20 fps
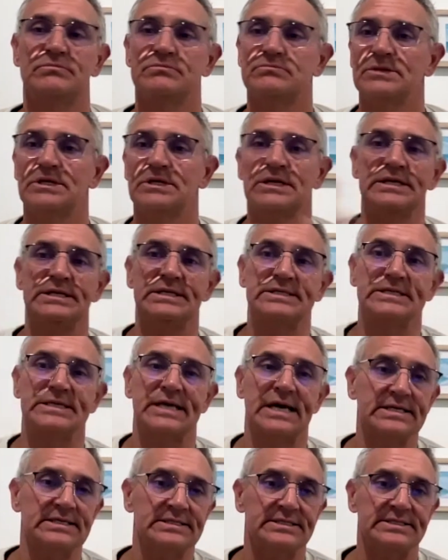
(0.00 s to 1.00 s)
clean the
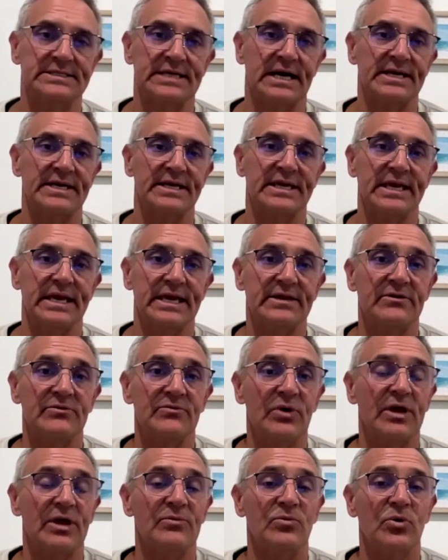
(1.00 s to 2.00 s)
slate and start again
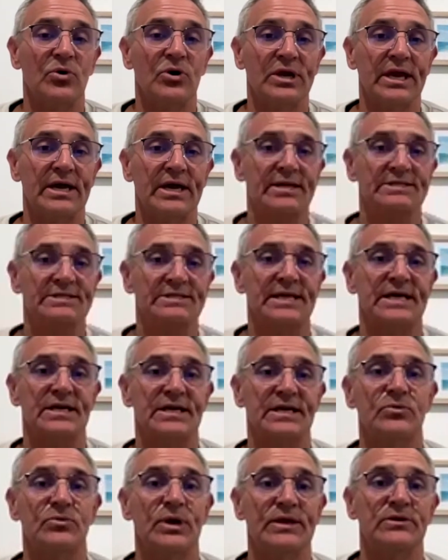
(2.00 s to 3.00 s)
and work out
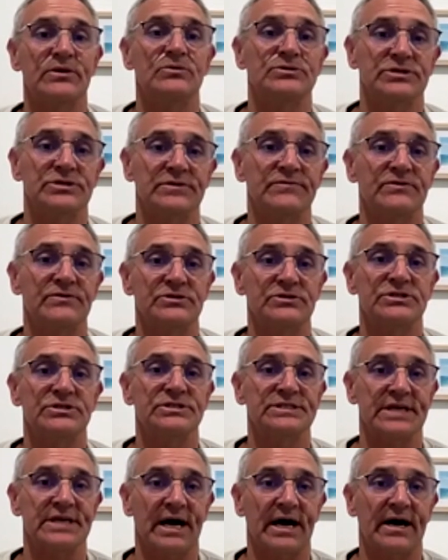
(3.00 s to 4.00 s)
exactly where your
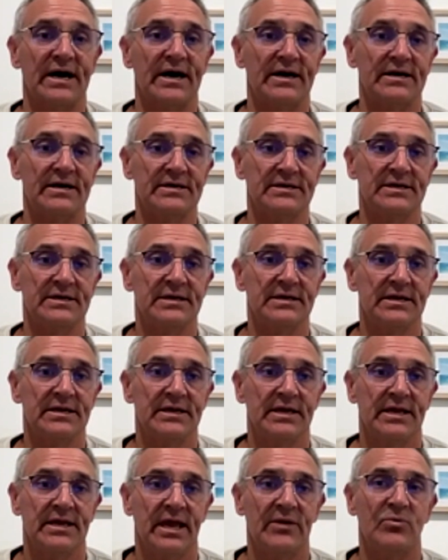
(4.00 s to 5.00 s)
differences are
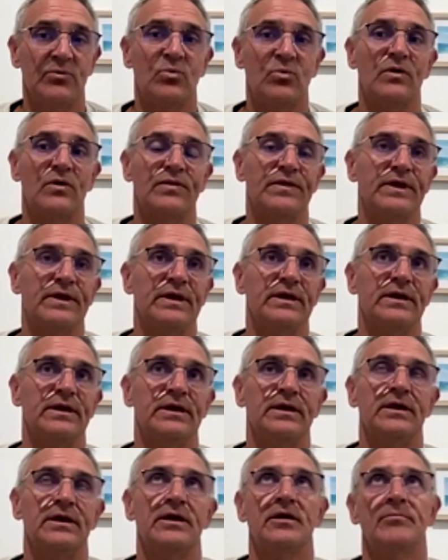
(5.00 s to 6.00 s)
and maybe
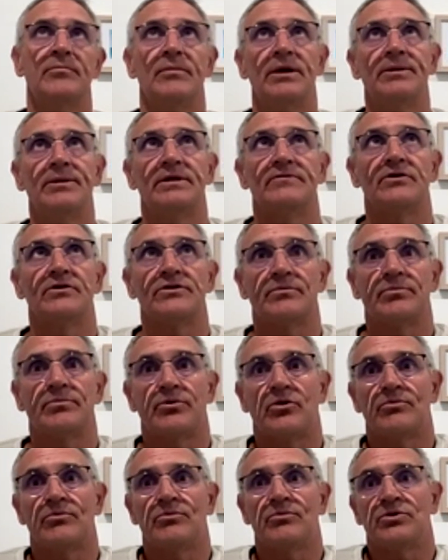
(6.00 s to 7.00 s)
they've got the
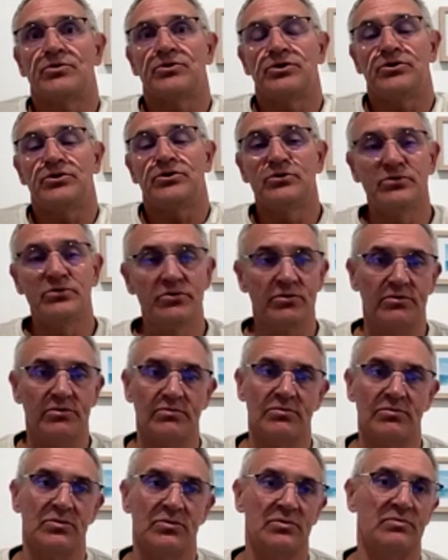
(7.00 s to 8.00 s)
problem with you
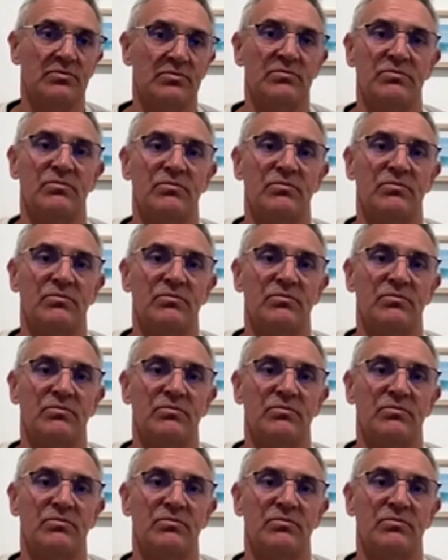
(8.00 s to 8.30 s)
or